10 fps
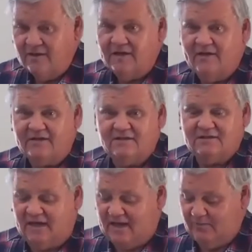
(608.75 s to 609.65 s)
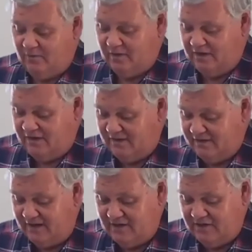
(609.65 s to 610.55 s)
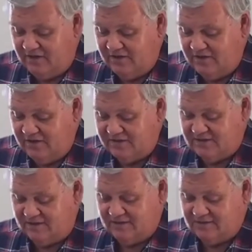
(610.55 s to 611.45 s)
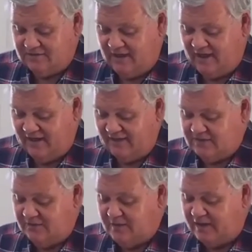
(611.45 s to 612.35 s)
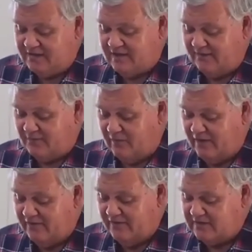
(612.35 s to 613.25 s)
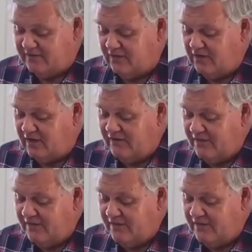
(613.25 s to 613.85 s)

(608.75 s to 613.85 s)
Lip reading: Now that's the same word that he used in 2 Peter chapter 1 verse 5